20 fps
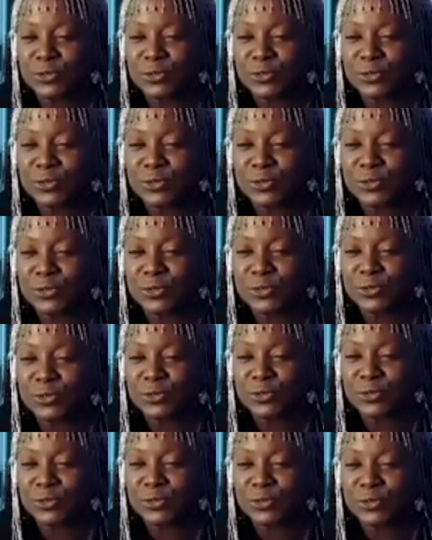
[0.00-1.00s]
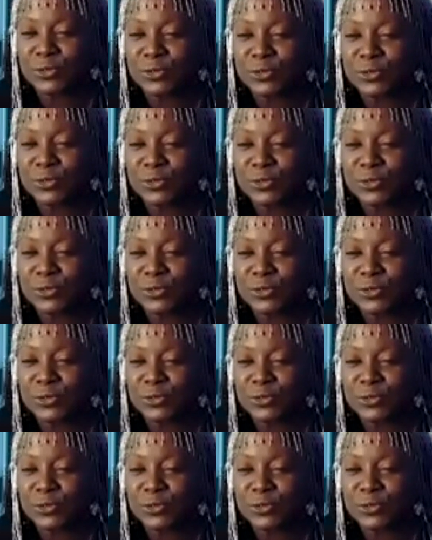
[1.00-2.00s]

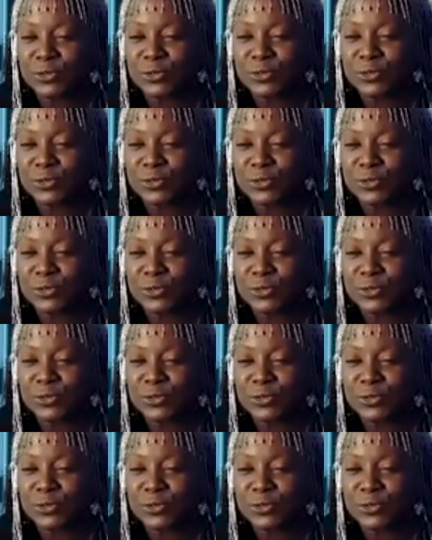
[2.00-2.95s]
No words are spoken by the person on screen.